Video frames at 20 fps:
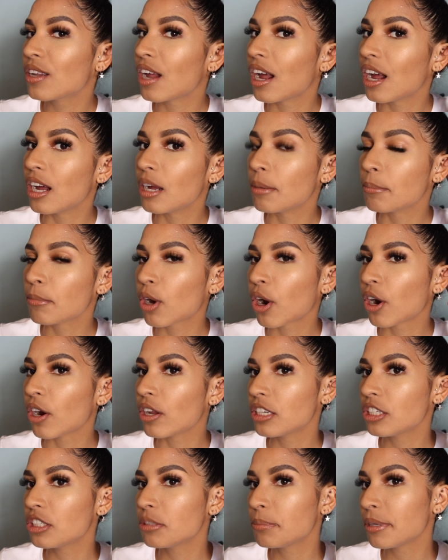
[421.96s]
um,
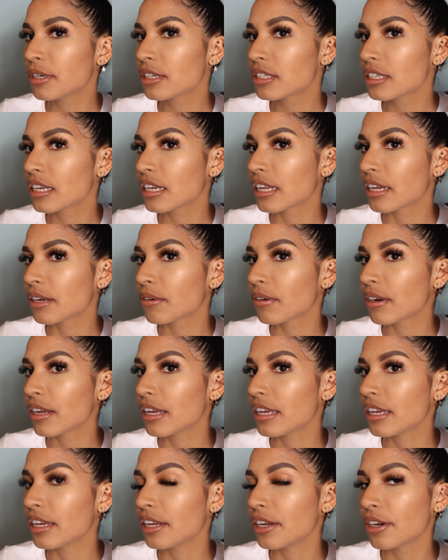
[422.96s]
cartilage piercing like right
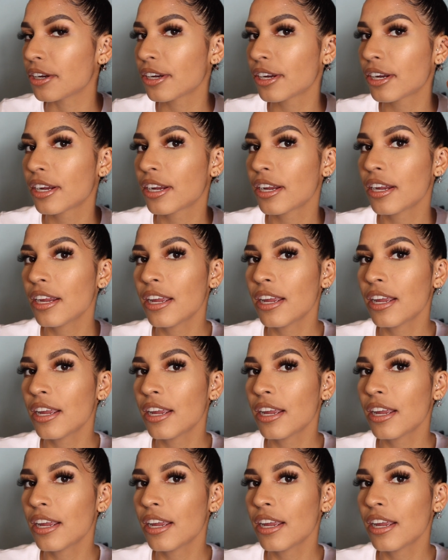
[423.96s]
here